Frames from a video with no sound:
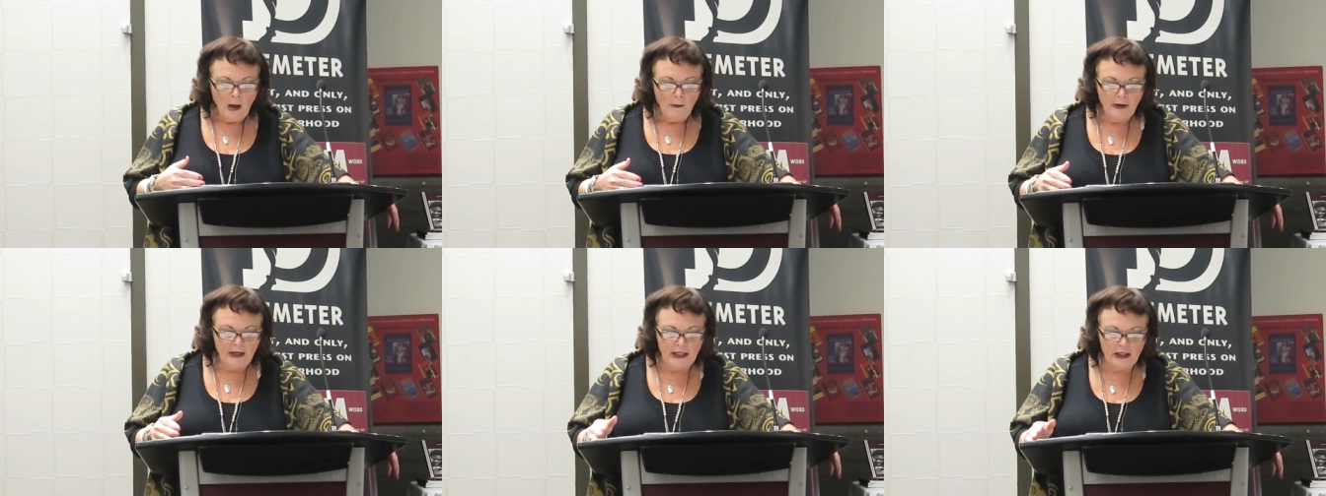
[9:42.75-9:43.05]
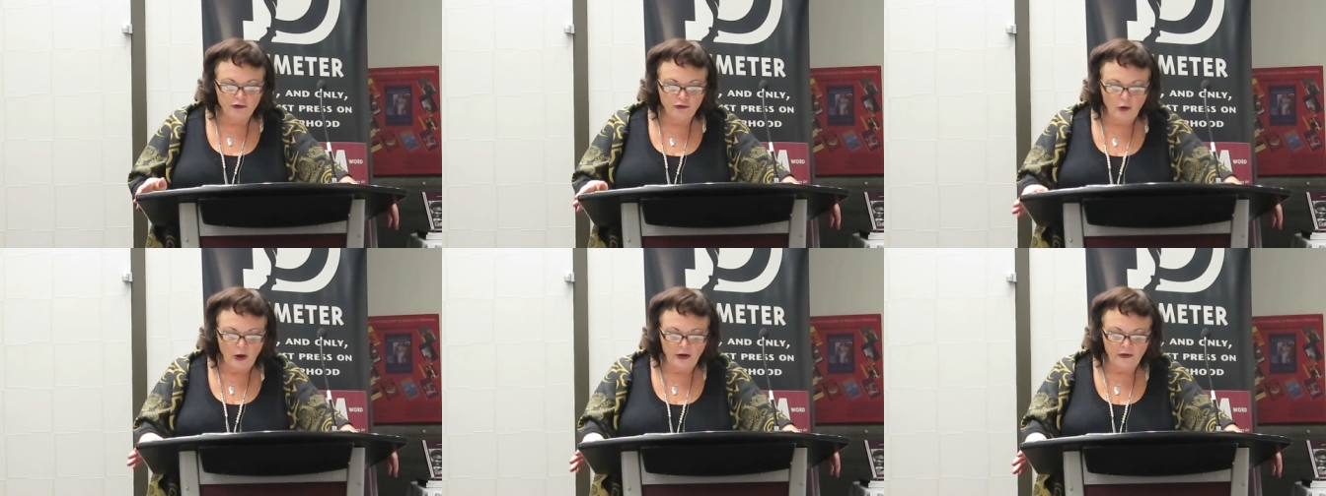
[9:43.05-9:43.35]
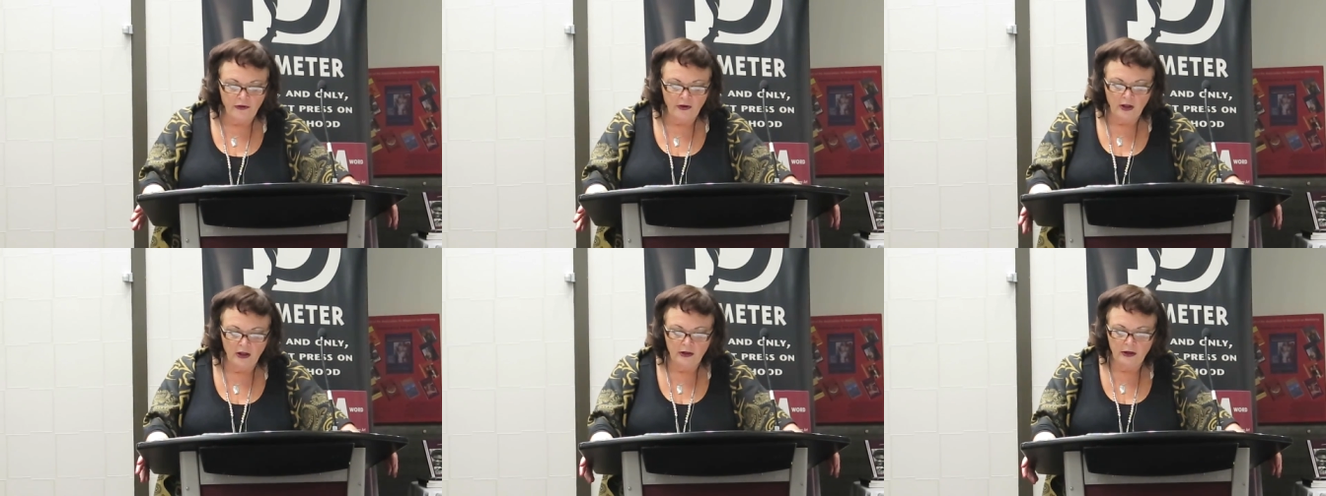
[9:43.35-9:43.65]
But
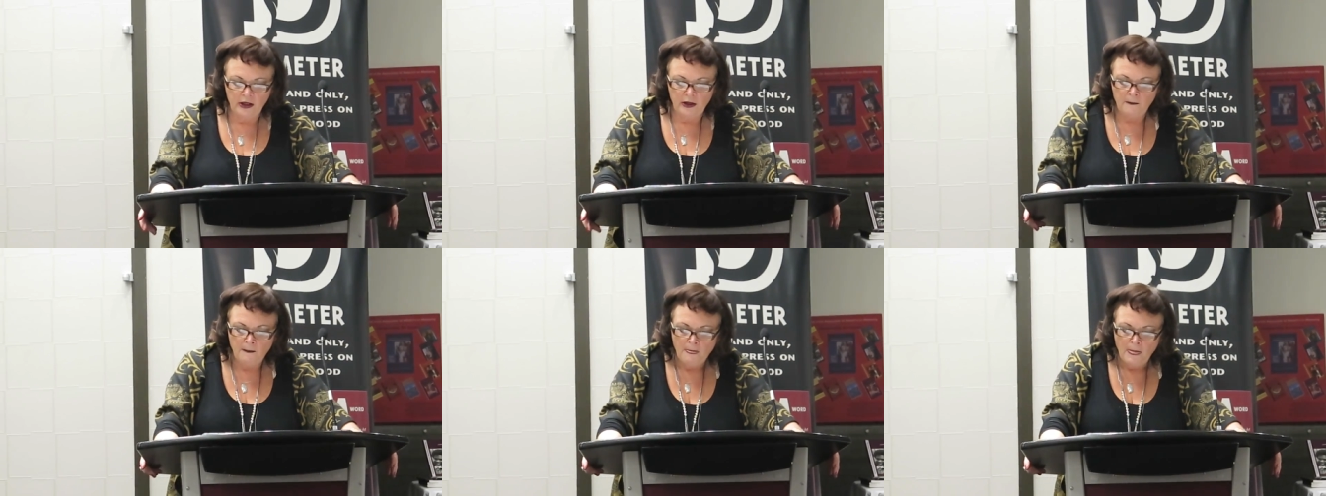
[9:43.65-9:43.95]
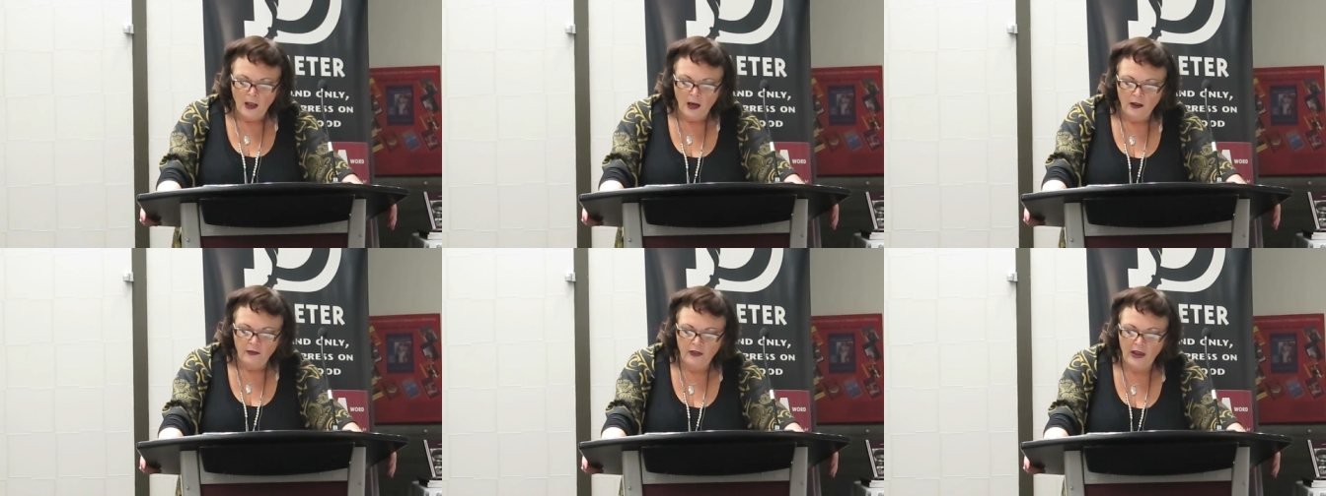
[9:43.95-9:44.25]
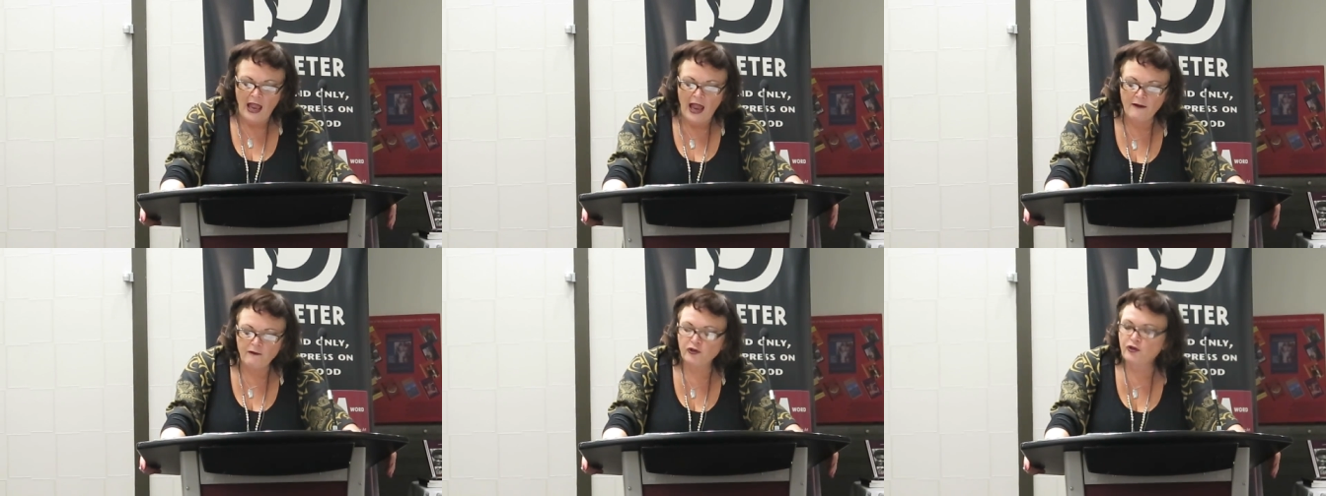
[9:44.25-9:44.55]
interestingly,
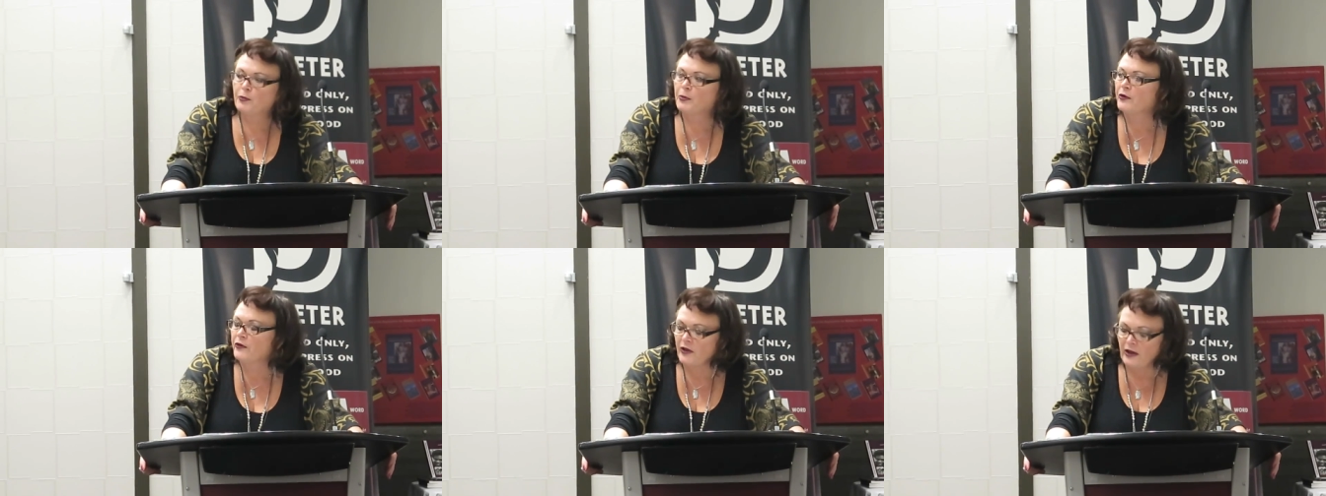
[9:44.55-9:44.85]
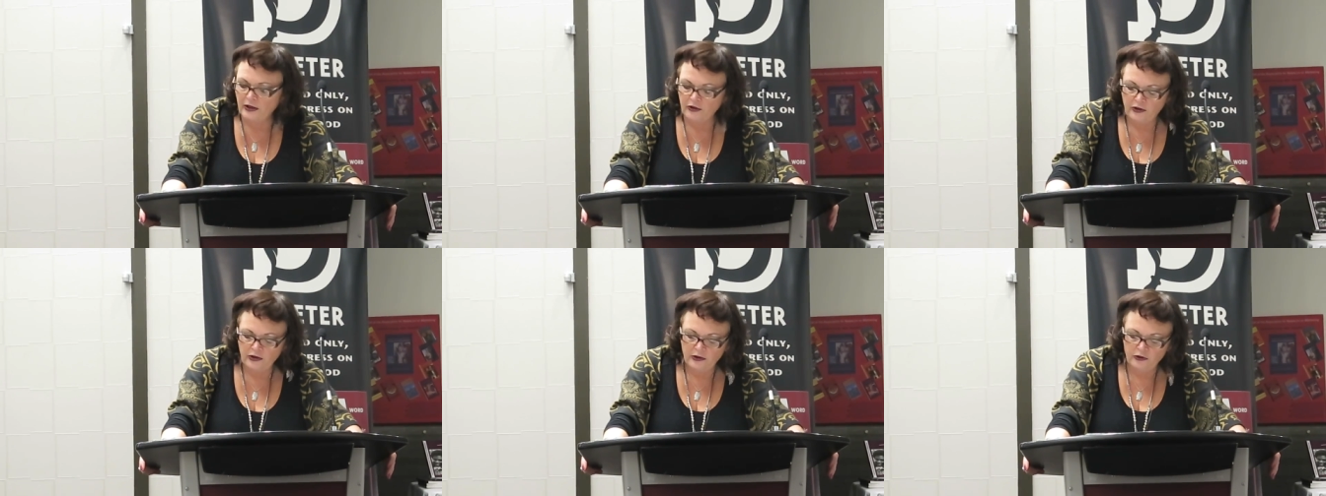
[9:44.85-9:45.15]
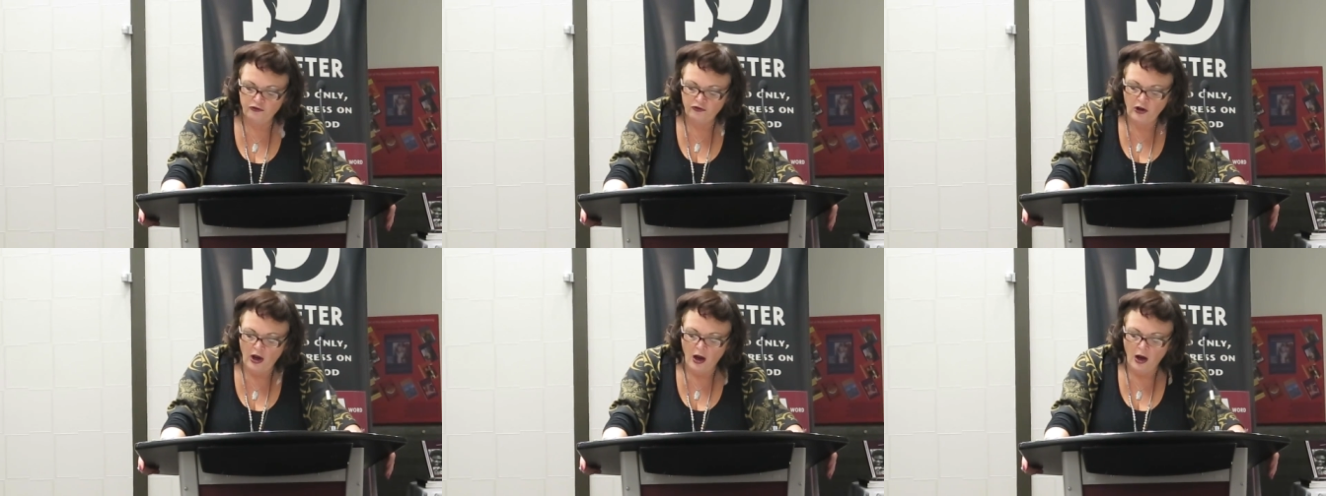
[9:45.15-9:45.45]
the average
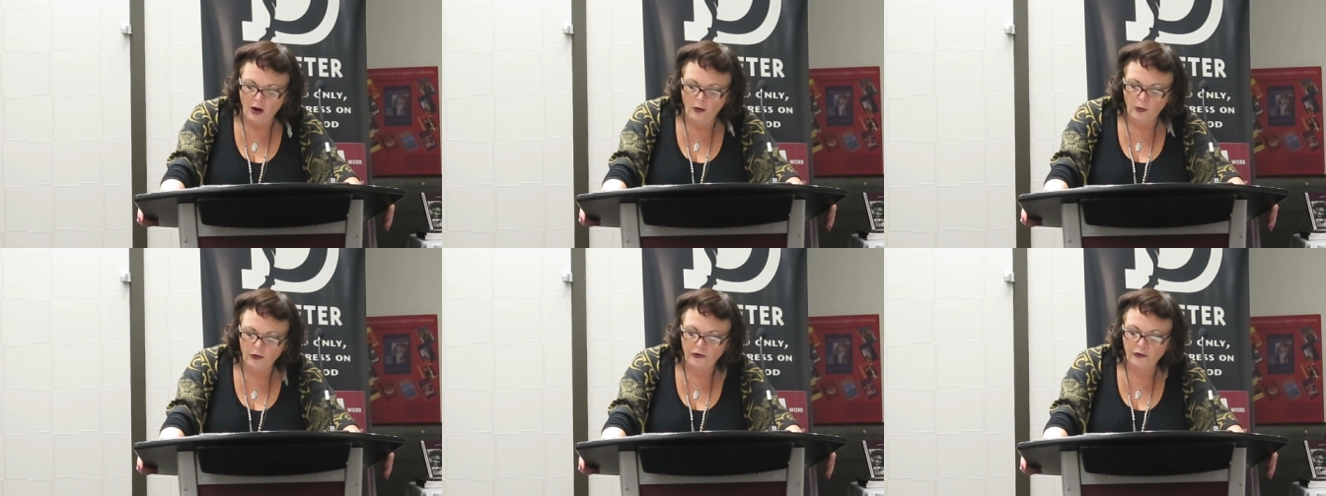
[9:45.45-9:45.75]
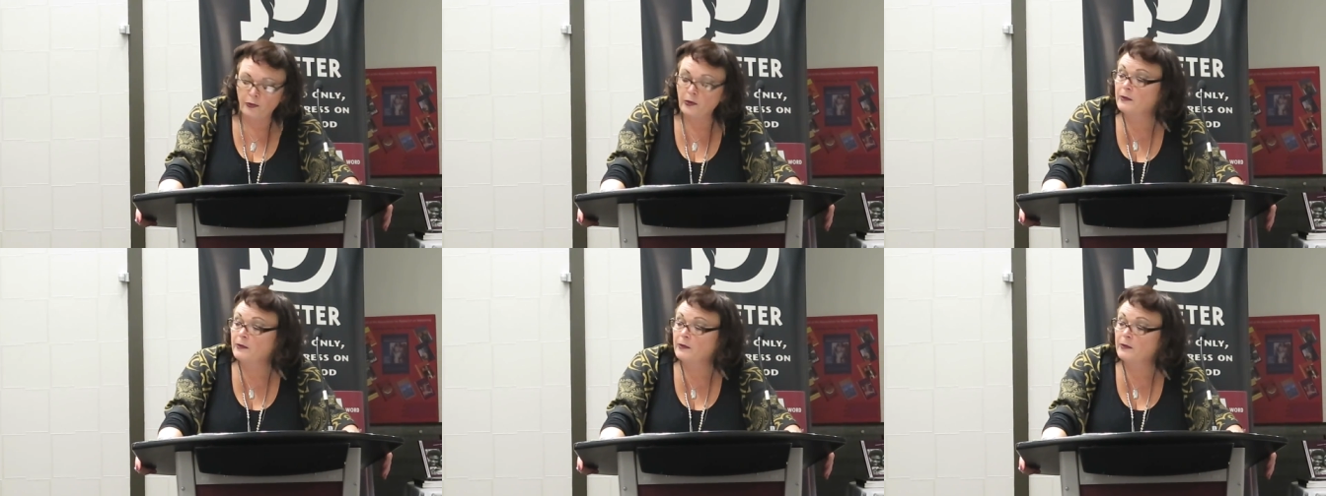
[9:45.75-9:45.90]
percentage was